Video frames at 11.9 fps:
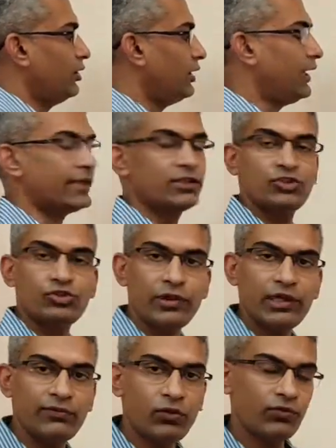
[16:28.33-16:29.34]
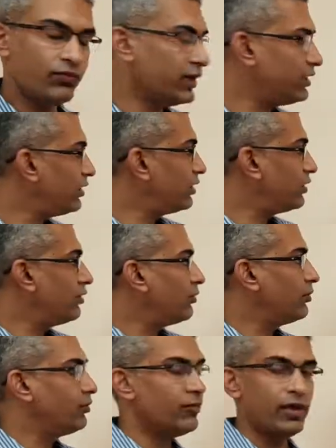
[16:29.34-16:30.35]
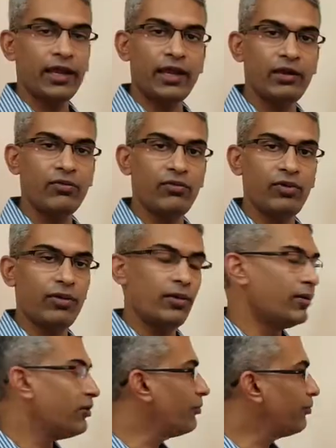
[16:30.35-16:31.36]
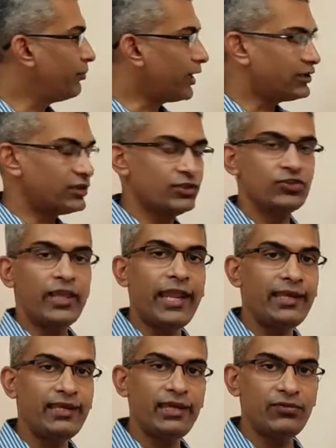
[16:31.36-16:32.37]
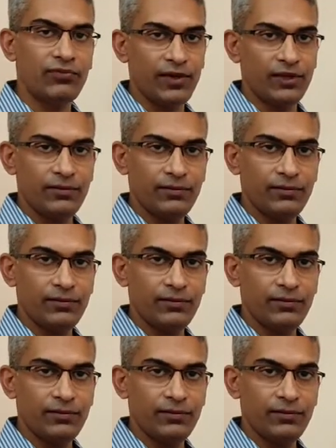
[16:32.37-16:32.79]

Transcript: Length is 24 feet and breadth is 18 feet.